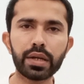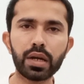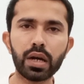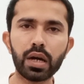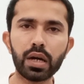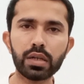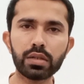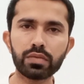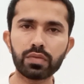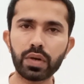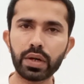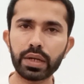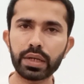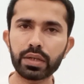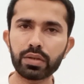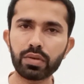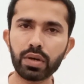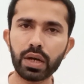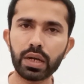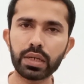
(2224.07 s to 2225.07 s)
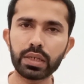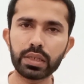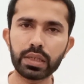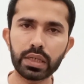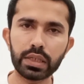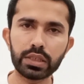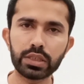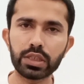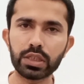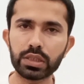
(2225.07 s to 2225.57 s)
for equality and
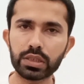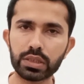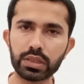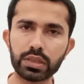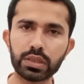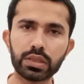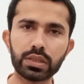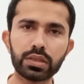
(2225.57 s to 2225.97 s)
justice.